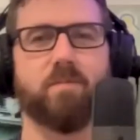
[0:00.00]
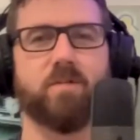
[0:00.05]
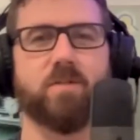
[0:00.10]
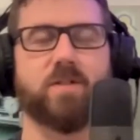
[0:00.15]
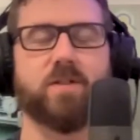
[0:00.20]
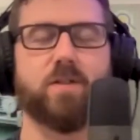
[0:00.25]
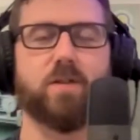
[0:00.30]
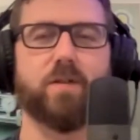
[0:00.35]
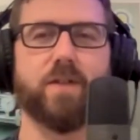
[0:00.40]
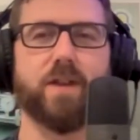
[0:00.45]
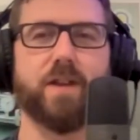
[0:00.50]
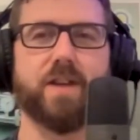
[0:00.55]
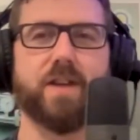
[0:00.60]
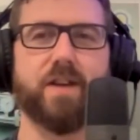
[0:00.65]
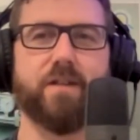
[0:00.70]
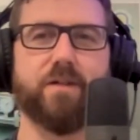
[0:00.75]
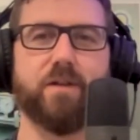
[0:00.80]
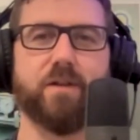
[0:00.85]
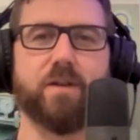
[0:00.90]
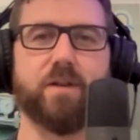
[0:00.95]
what's sort of the
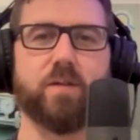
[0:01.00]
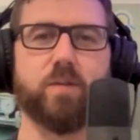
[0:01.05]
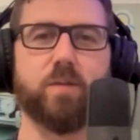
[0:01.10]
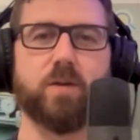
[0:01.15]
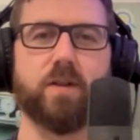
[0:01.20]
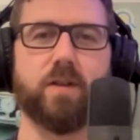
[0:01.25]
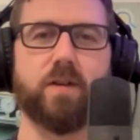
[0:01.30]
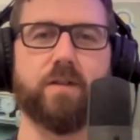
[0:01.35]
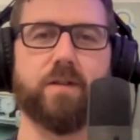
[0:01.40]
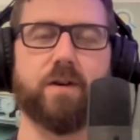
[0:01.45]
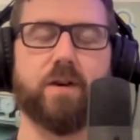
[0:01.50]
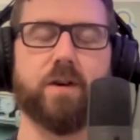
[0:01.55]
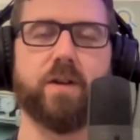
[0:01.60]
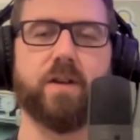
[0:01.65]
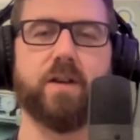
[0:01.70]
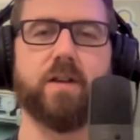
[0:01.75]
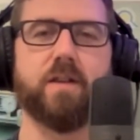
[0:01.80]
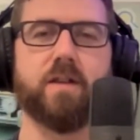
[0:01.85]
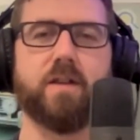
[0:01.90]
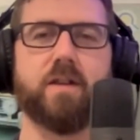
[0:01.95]
difference? What do you
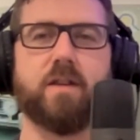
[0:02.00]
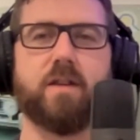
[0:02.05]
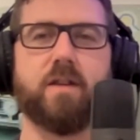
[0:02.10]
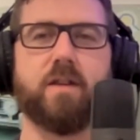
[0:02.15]
find?